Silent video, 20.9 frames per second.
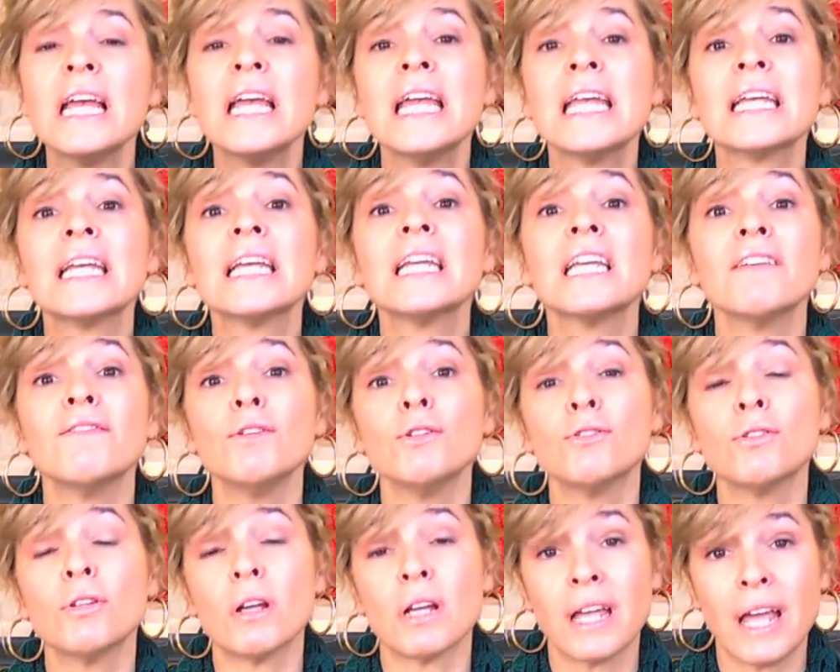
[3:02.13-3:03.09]
It can give
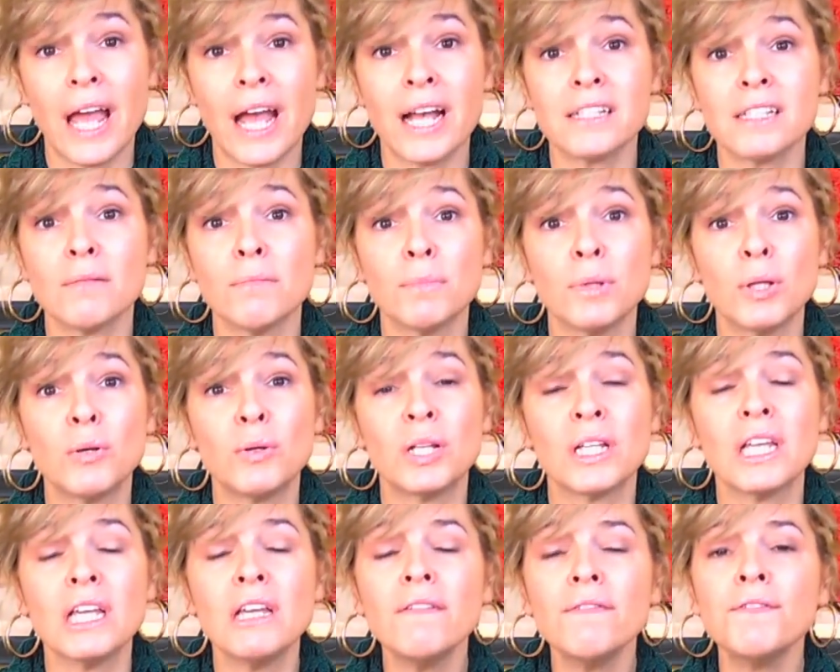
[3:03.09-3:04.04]
you gas and
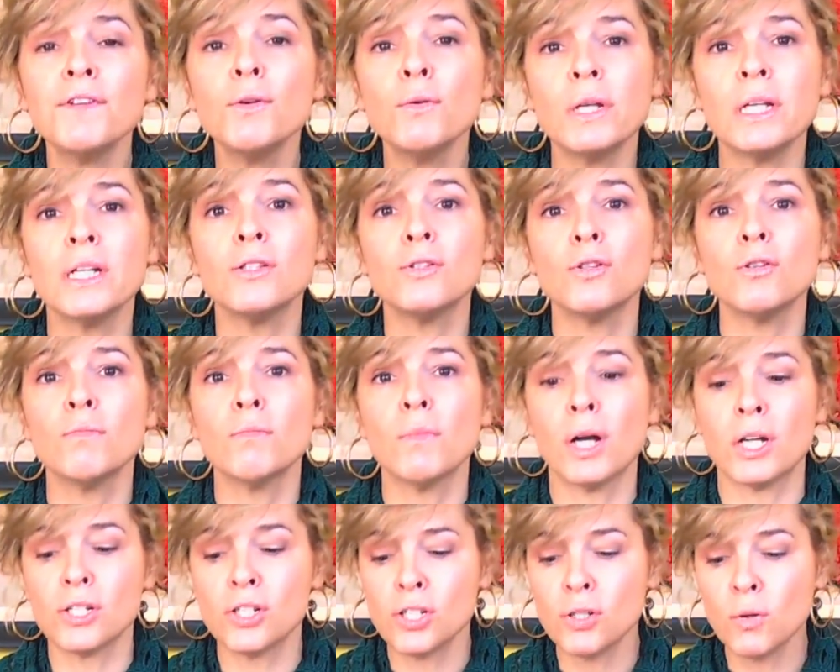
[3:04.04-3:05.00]
bloating if you eat too
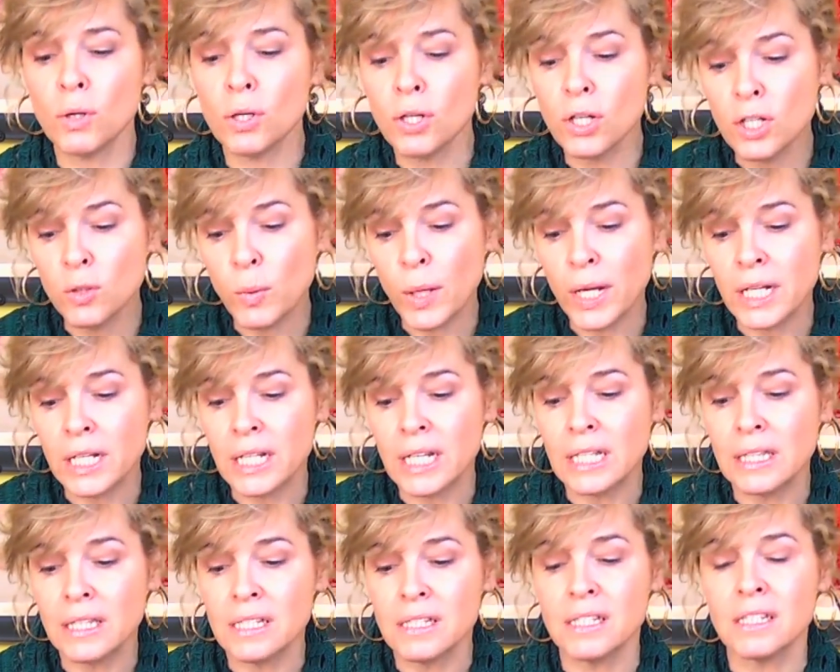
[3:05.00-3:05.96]
much. So a good way to
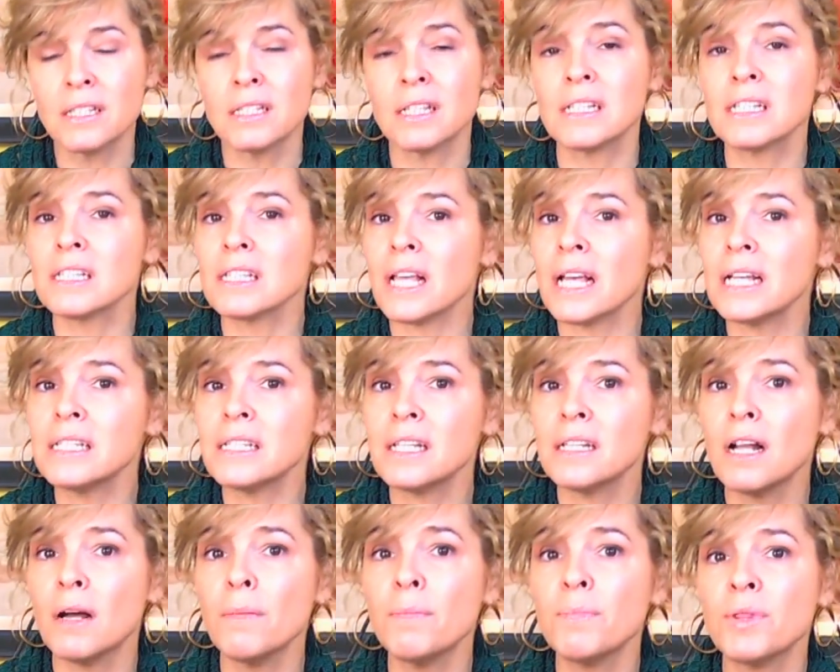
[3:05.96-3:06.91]
eat this is to slice
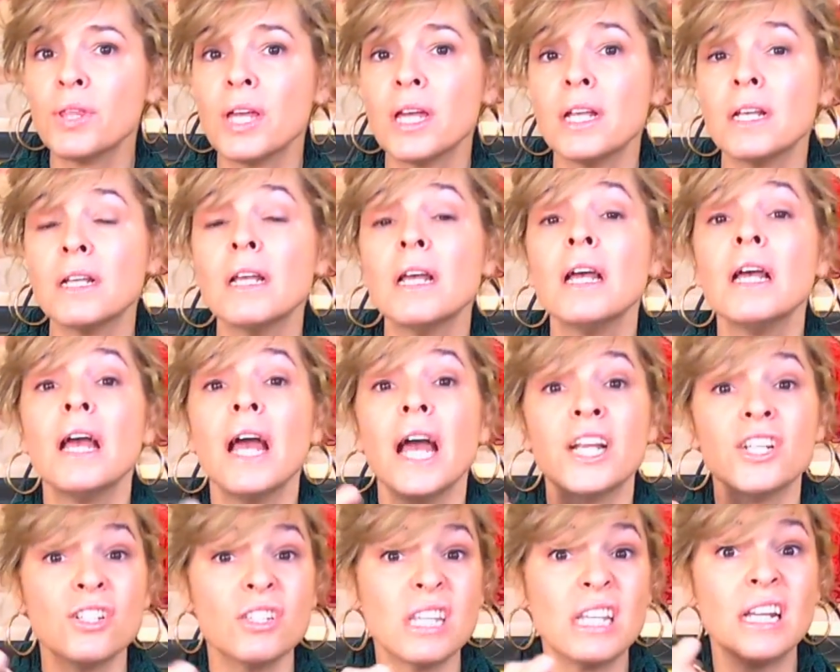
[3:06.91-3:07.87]
it up thin
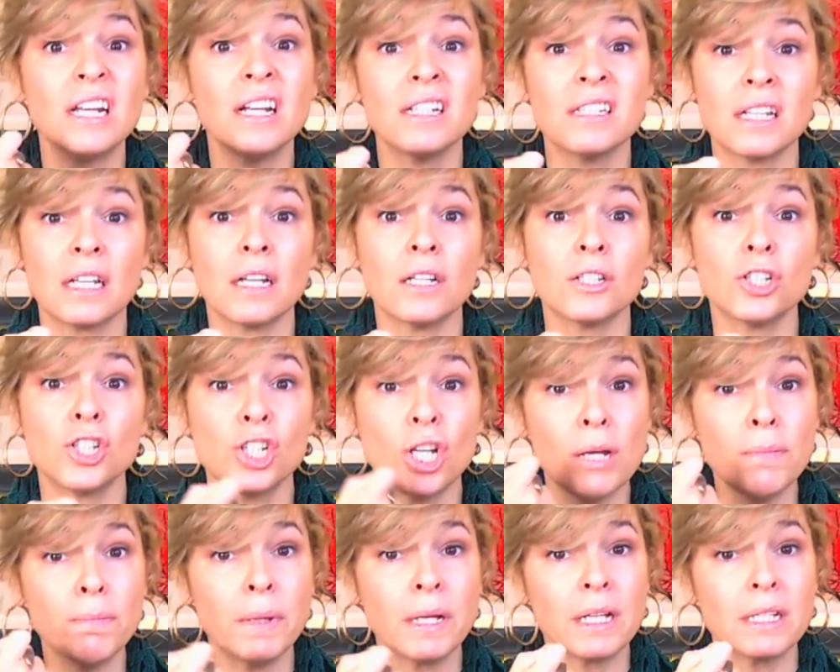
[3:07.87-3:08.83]
and just eat it as like a
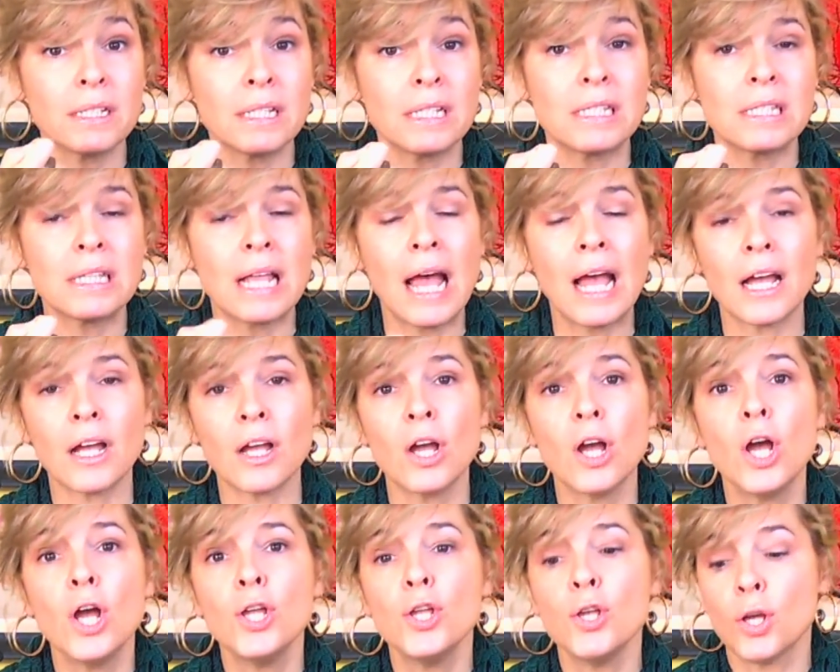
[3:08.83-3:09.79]
chip, like as a snack.
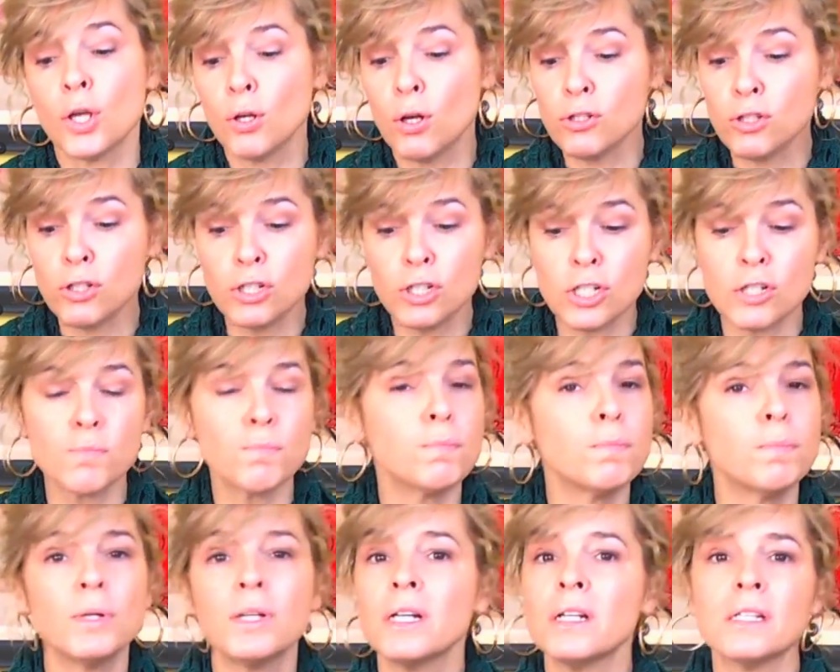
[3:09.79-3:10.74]
You can also
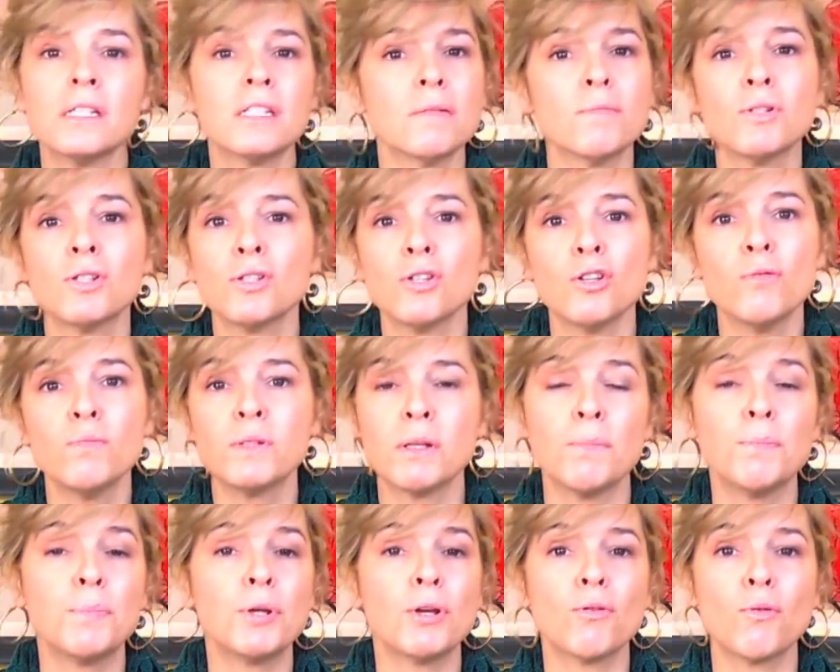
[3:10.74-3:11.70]
just put it in some soups
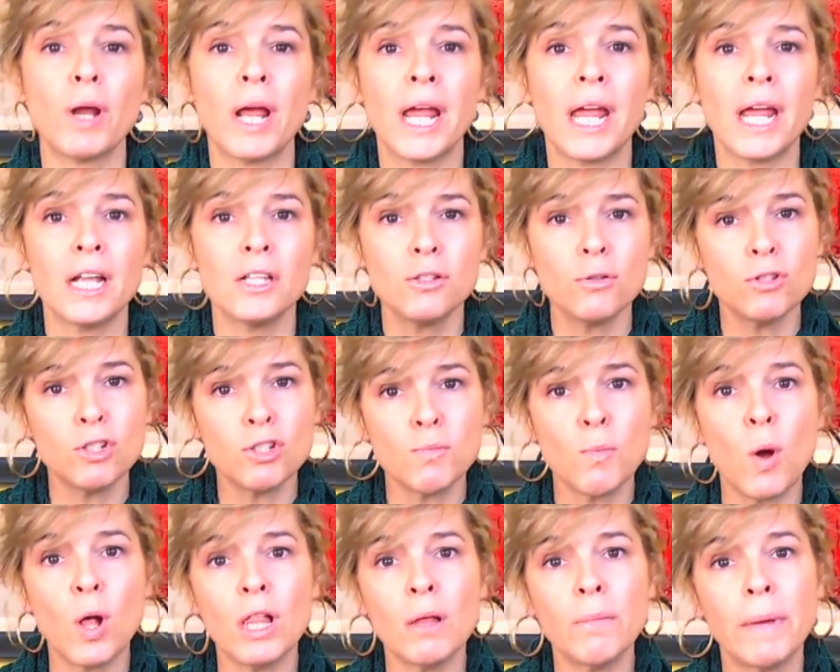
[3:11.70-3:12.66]
and puree it. So
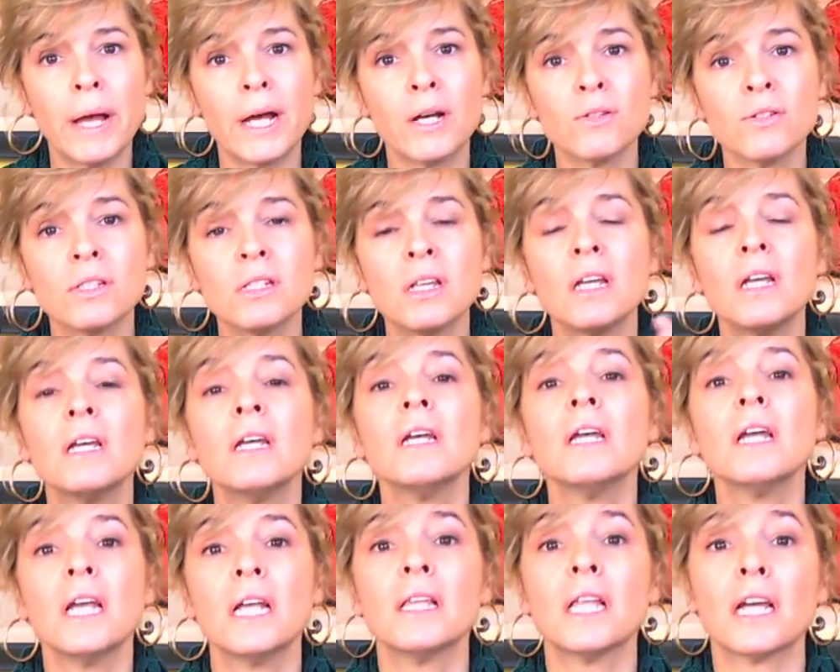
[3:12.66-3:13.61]
small amounts
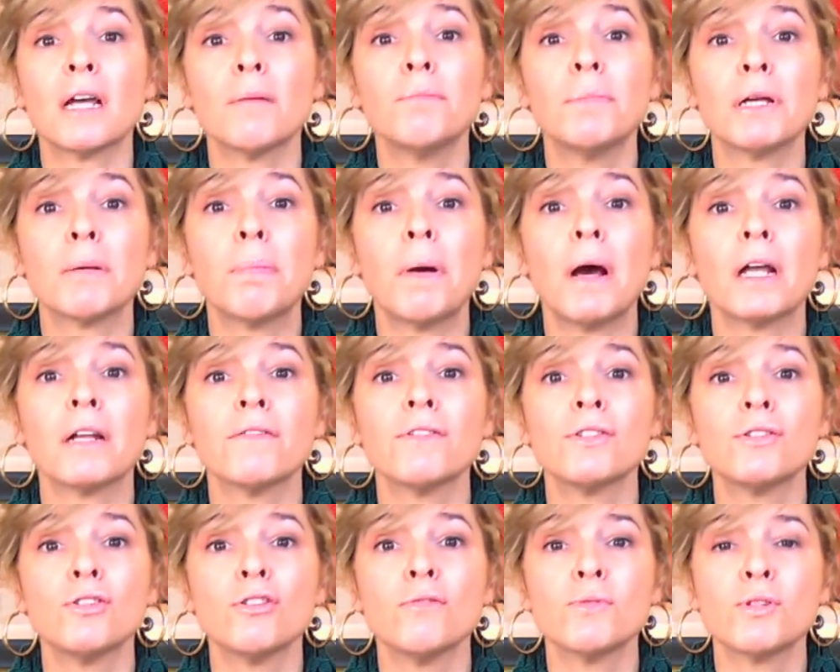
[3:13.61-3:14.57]
in like a big pot of
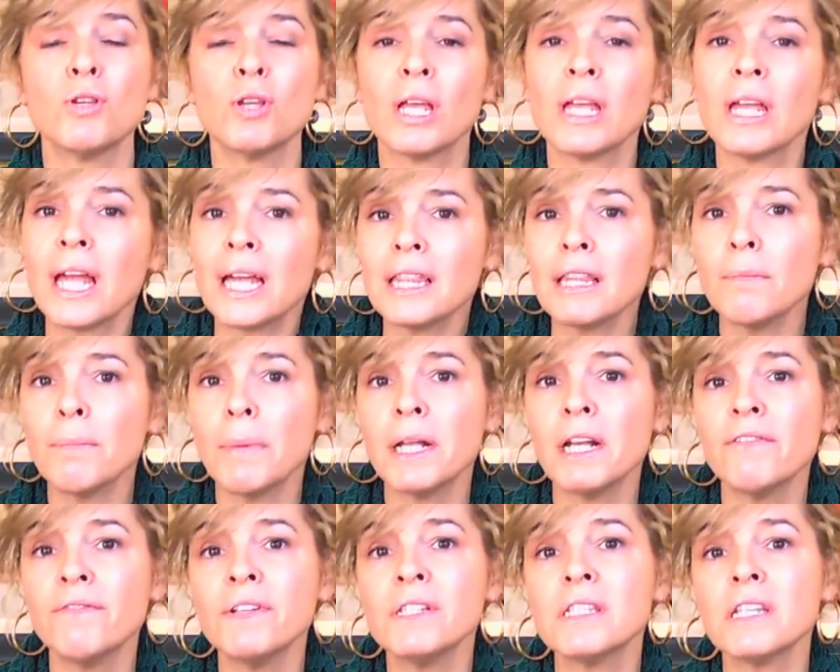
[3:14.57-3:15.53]
soup. So you can get the
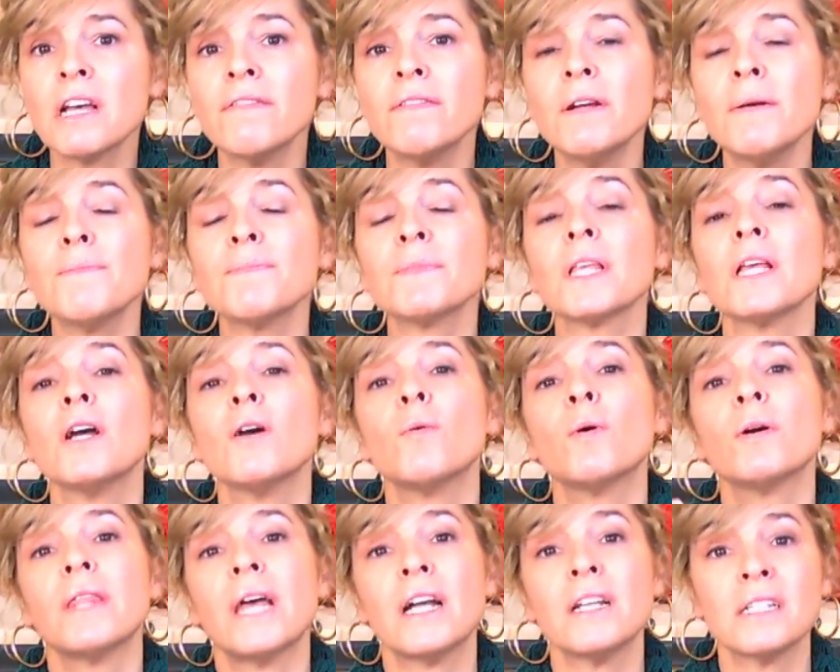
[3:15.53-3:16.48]
benefits of it
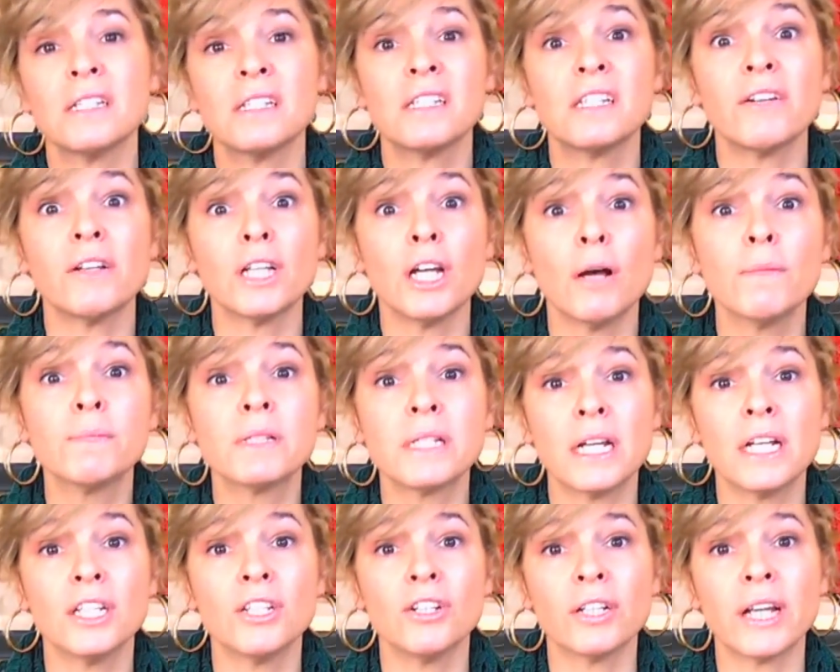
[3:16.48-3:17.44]
without necessarily
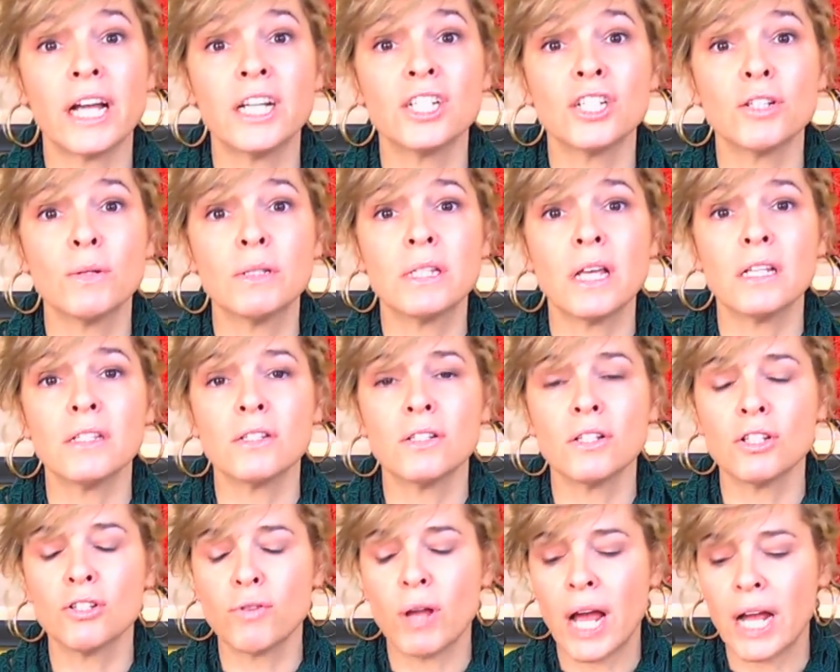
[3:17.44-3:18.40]
upsetting your
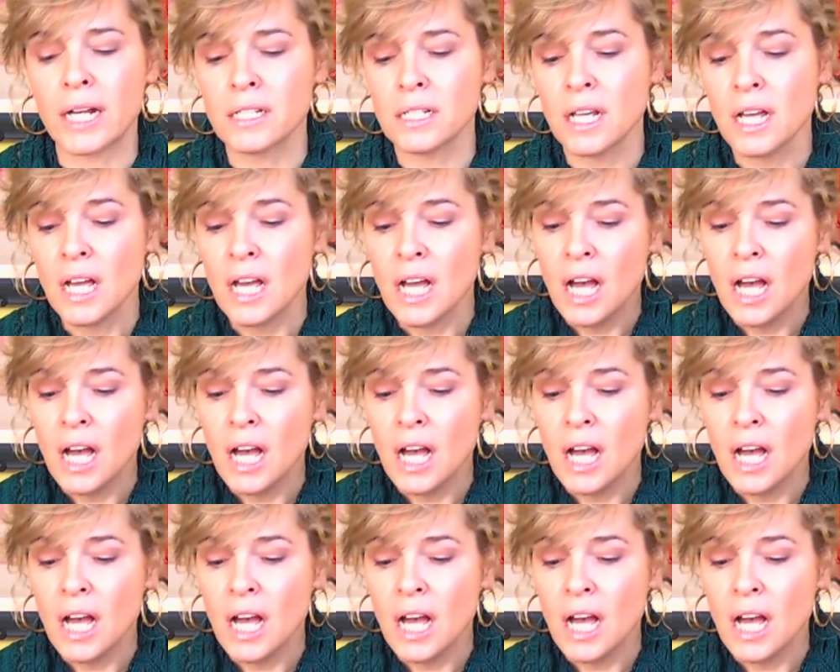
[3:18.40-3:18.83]
gastrointestinal tract.